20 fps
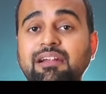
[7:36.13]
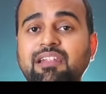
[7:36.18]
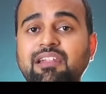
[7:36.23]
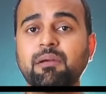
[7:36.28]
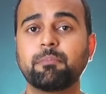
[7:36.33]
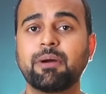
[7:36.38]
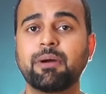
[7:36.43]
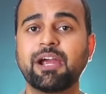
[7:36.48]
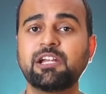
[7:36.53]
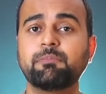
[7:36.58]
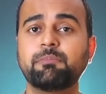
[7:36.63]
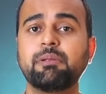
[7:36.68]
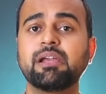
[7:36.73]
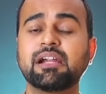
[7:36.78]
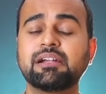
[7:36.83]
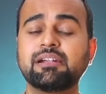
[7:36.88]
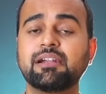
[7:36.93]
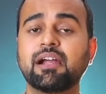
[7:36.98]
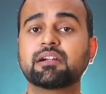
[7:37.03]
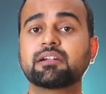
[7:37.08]
They might be
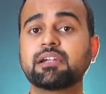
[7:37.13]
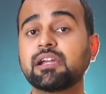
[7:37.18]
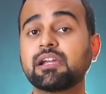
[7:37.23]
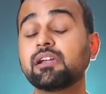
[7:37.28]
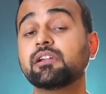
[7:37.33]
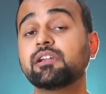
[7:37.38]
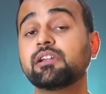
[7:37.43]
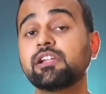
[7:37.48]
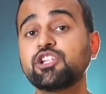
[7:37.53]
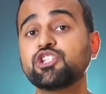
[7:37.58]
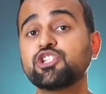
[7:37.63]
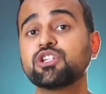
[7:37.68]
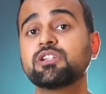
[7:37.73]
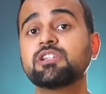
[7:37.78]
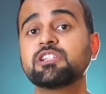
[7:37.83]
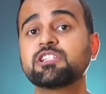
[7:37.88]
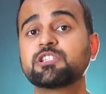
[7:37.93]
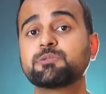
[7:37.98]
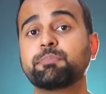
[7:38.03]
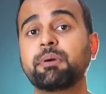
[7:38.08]
conducting
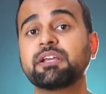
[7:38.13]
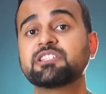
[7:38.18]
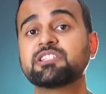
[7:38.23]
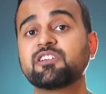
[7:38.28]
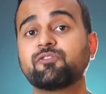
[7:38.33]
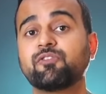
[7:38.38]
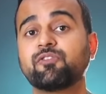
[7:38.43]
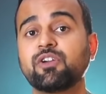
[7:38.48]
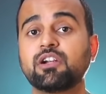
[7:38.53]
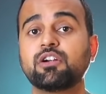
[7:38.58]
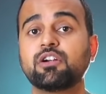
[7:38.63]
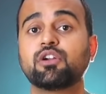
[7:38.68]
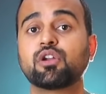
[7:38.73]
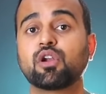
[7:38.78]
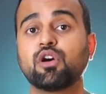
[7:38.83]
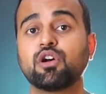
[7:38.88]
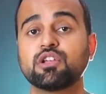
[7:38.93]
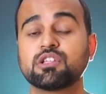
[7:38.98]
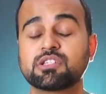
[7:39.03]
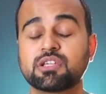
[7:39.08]
region-specific
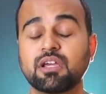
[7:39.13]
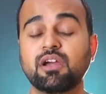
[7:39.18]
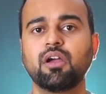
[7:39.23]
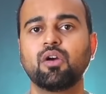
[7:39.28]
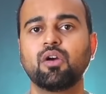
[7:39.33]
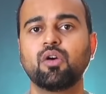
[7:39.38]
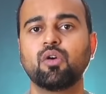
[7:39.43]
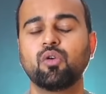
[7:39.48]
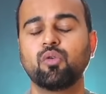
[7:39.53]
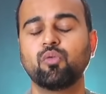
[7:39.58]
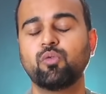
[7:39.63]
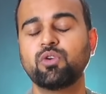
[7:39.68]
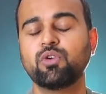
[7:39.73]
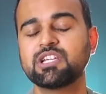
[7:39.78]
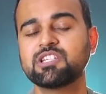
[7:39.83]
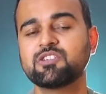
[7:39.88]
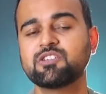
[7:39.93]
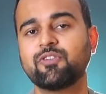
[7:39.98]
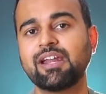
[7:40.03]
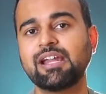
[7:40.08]
draws, which
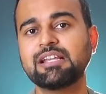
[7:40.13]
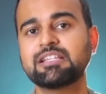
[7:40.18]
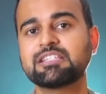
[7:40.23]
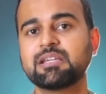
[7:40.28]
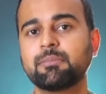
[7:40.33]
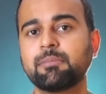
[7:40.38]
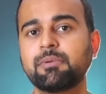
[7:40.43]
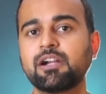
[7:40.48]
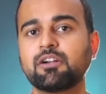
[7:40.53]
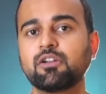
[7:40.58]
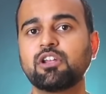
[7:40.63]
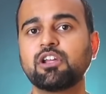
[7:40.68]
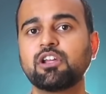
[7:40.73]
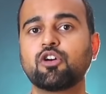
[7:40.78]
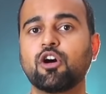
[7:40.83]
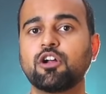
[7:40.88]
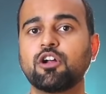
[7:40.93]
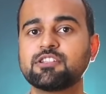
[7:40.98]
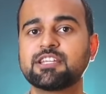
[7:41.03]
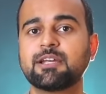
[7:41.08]
is very similar to the
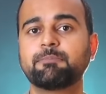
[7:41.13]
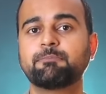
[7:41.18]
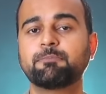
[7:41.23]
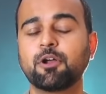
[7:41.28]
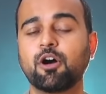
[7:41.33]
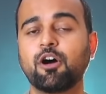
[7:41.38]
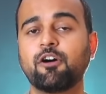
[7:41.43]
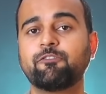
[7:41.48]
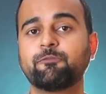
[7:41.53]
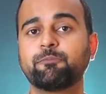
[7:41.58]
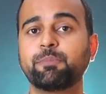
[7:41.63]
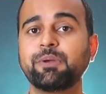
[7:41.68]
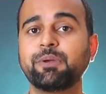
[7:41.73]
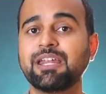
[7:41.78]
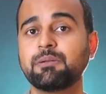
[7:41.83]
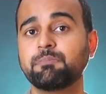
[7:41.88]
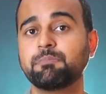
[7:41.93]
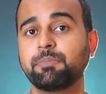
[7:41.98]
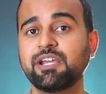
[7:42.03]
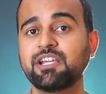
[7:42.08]
concept of
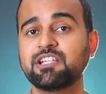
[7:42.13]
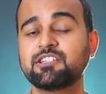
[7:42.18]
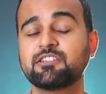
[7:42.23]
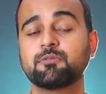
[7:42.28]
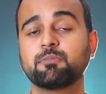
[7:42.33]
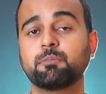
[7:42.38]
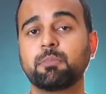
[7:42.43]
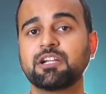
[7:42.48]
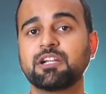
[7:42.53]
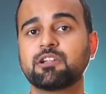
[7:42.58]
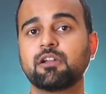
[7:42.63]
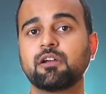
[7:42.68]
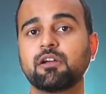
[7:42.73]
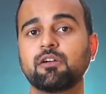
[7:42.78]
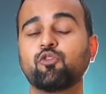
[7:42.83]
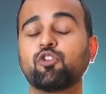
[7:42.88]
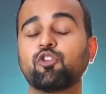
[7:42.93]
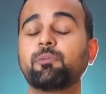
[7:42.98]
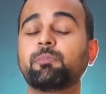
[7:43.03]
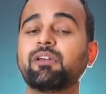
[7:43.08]
PNPs, but
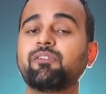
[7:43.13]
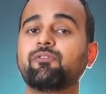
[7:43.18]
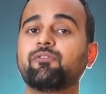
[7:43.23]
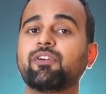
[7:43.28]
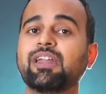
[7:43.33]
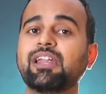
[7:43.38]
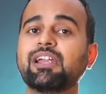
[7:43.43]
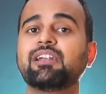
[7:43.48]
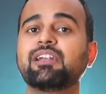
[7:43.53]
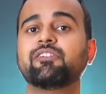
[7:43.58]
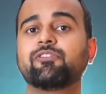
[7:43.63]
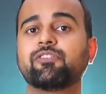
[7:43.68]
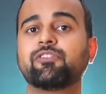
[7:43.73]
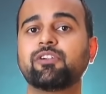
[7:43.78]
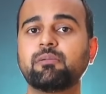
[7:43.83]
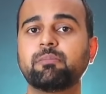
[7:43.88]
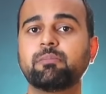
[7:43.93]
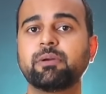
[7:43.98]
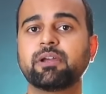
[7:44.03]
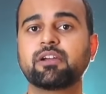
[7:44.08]
would be very
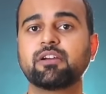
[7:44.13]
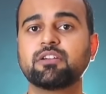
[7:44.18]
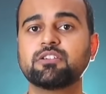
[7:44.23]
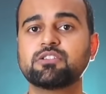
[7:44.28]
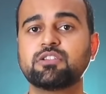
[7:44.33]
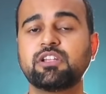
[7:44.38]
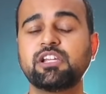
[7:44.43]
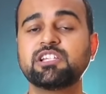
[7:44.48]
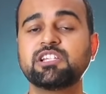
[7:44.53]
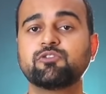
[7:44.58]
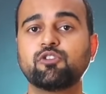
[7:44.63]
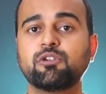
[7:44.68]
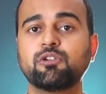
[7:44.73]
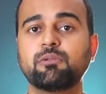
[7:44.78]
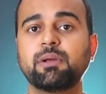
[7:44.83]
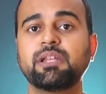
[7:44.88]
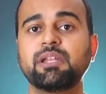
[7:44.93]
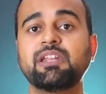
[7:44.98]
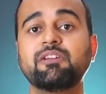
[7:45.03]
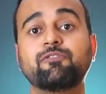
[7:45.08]
different because these would
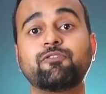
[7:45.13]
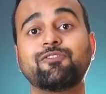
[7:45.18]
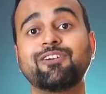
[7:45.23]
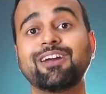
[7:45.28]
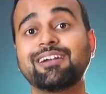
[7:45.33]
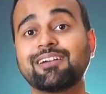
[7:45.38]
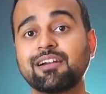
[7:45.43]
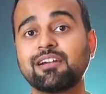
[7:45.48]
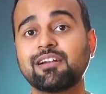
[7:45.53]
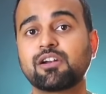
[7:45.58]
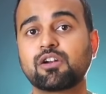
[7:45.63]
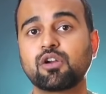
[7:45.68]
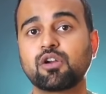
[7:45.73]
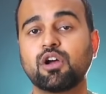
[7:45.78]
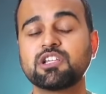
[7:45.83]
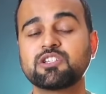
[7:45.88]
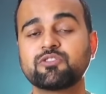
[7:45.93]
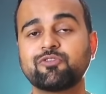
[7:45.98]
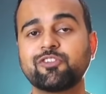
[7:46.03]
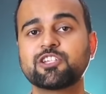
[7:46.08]
be the federal
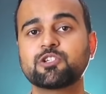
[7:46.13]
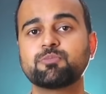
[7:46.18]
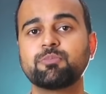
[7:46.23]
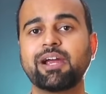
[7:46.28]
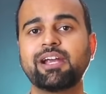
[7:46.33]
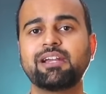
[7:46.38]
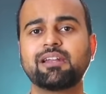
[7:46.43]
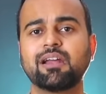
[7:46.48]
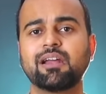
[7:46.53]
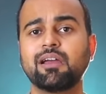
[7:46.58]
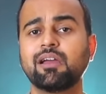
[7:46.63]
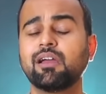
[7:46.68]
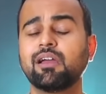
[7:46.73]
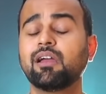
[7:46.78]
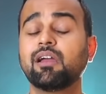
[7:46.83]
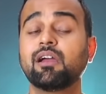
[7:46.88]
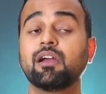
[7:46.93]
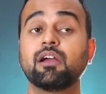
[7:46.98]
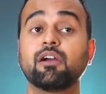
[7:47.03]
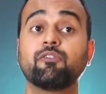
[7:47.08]
draws, which might
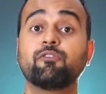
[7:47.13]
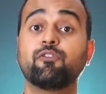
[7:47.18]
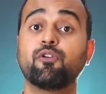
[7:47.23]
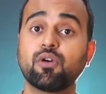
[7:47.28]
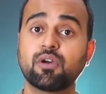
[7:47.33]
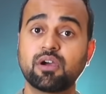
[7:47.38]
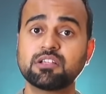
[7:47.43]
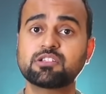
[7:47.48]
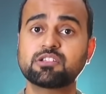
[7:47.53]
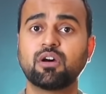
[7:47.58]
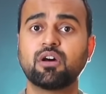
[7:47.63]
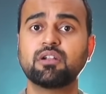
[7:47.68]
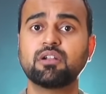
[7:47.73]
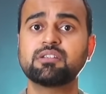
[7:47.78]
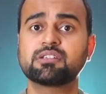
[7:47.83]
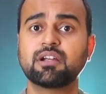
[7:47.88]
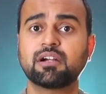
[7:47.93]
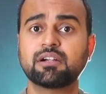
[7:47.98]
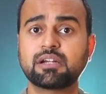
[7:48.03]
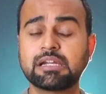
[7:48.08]
focus on
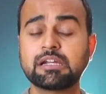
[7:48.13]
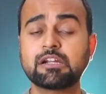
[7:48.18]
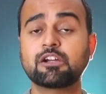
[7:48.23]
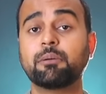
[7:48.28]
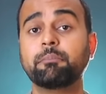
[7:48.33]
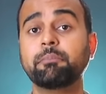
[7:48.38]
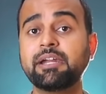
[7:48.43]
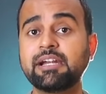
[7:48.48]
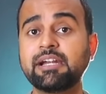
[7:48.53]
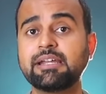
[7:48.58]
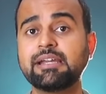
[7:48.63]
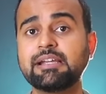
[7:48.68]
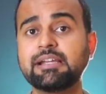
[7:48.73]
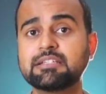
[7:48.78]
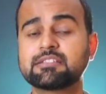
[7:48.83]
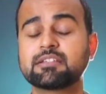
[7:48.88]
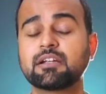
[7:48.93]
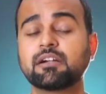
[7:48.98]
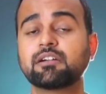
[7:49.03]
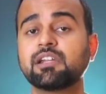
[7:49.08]
certain
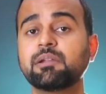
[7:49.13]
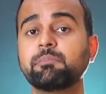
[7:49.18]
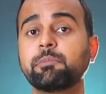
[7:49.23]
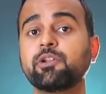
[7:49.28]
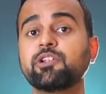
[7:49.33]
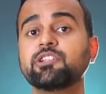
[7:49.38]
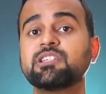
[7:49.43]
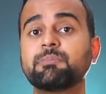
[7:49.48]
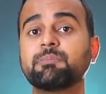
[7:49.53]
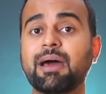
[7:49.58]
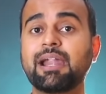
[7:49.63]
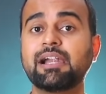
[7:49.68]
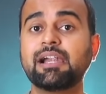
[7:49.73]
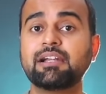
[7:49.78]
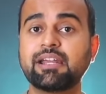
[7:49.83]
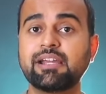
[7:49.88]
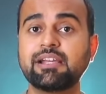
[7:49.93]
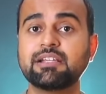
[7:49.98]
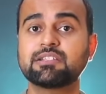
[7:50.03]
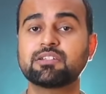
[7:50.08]
communities, certain
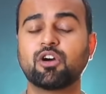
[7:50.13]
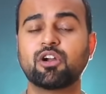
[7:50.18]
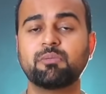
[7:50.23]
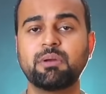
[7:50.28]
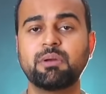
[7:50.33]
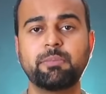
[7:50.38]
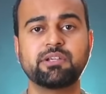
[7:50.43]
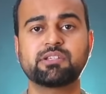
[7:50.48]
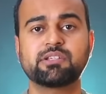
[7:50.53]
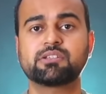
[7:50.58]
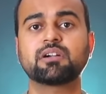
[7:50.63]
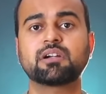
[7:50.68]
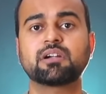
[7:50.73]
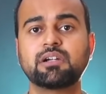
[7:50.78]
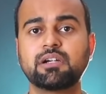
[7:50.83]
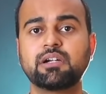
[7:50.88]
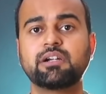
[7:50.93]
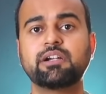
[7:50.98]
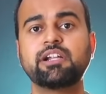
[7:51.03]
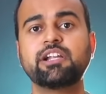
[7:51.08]
municipalities, or maybe
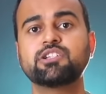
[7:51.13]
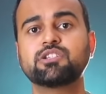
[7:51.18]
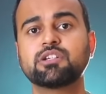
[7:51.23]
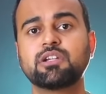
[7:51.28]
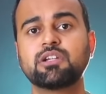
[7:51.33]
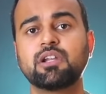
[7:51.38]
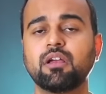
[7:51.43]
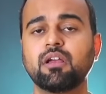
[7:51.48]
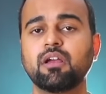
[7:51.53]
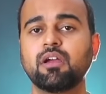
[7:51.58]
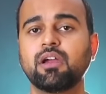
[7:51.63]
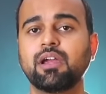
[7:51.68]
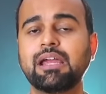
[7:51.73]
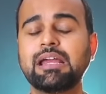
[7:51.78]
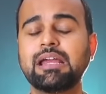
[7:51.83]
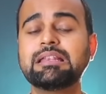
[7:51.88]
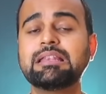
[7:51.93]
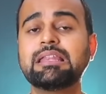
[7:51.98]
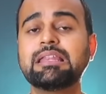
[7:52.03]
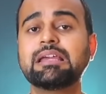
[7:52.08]
certain region
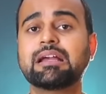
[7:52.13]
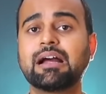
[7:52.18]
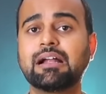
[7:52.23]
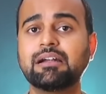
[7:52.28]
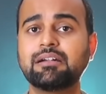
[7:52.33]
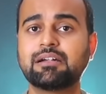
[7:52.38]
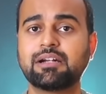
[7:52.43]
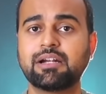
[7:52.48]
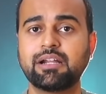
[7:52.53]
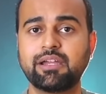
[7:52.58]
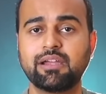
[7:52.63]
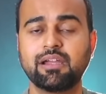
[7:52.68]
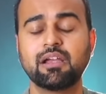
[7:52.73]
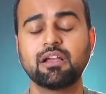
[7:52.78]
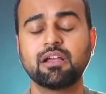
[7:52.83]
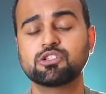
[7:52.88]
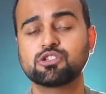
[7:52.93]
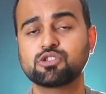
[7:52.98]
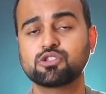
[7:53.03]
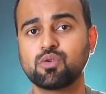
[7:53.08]
in the country,
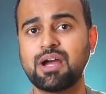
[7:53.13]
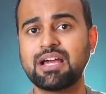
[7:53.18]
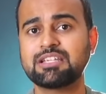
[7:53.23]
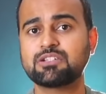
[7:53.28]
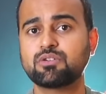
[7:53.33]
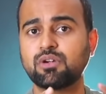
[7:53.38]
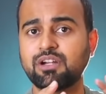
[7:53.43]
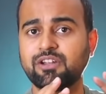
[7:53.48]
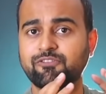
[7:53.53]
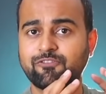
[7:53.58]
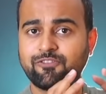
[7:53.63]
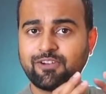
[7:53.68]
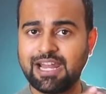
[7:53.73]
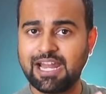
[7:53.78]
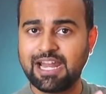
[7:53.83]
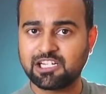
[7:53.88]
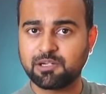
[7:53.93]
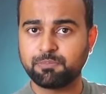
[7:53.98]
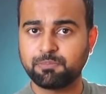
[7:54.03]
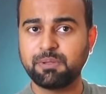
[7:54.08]
so as to
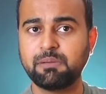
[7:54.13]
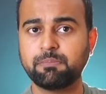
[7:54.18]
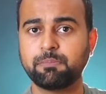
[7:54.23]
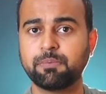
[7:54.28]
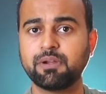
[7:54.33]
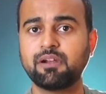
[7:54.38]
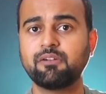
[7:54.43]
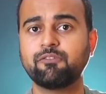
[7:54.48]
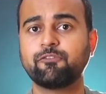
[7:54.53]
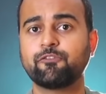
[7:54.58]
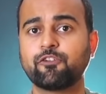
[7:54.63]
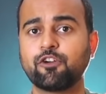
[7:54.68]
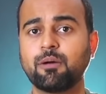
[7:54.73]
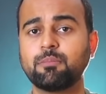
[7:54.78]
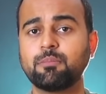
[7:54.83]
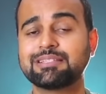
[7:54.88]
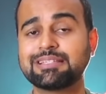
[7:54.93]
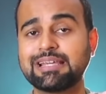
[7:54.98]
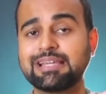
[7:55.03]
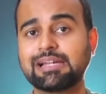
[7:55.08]
deflect people
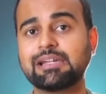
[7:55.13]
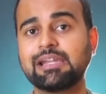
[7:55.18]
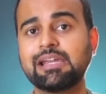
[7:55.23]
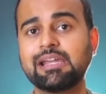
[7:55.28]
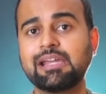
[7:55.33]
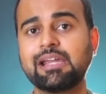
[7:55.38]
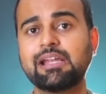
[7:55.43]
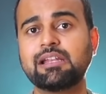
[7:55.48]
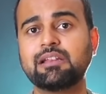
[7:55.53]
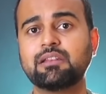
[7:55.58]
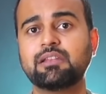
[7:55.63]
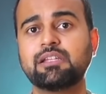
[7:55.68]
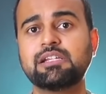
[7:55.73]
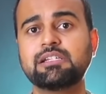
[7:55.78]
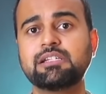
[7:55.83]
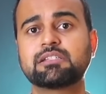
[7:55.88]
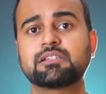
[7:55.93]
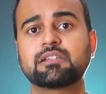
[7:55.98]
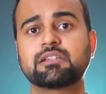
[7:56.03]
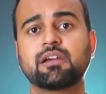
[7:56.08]
from settling in
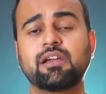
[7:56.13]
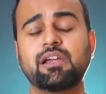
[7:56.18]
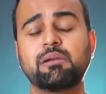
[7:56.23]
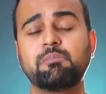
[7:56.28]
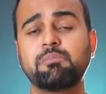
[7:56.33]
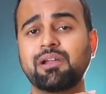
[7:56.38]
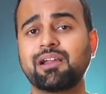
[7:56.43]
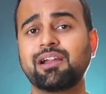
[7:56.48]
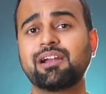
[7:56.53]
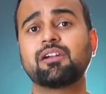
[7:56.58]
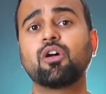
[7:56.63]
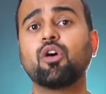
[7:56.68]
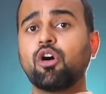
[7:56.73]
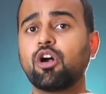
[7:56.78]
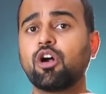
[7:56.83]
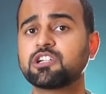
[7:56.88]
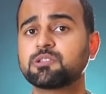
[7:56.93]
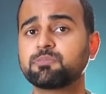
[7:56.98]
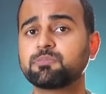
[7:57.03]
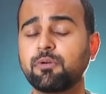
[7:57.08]
these immigrant
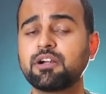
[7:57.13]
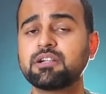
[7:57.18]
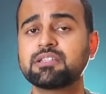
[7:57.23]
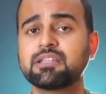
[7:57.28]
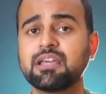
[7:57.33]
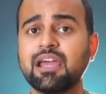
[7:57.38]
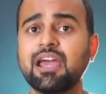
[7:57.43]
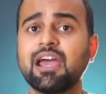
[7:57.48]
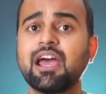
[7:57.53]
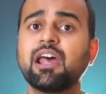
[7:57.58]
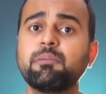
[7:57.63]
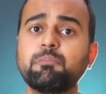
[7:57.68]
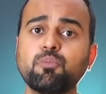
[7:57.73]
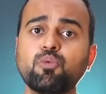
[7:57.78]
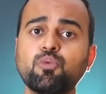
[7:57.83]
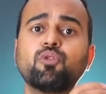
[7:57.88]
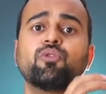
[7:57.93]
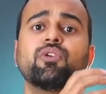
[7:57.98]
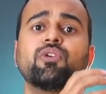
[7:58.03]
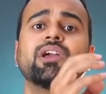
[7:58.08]
hotspots and
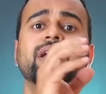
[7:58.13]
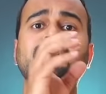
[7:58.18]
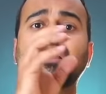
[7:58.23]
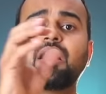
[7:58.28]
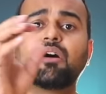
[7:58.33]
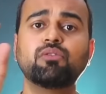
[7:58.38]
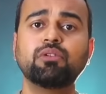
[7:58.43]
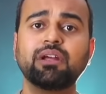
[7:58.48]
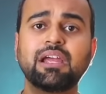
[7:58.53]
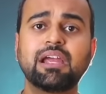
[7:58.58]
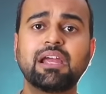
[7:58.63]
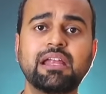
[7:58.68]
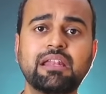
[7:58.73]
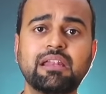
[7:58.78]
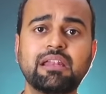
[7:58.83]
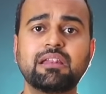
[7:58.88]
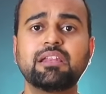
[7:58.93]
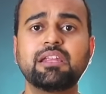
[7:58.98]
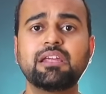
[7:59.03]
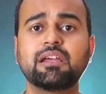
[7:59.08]
moving around
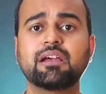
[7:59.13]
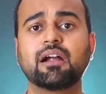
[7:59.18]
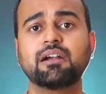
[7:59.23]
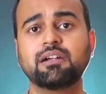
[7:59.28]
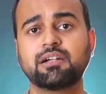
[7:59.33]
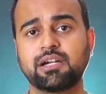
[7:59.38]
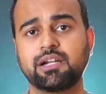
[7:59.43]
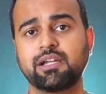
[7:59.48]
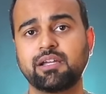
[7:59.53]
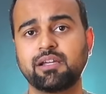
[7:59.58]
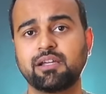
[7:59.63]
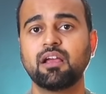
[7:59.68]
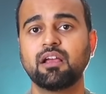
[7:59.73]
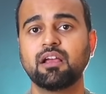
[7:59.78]
in the country.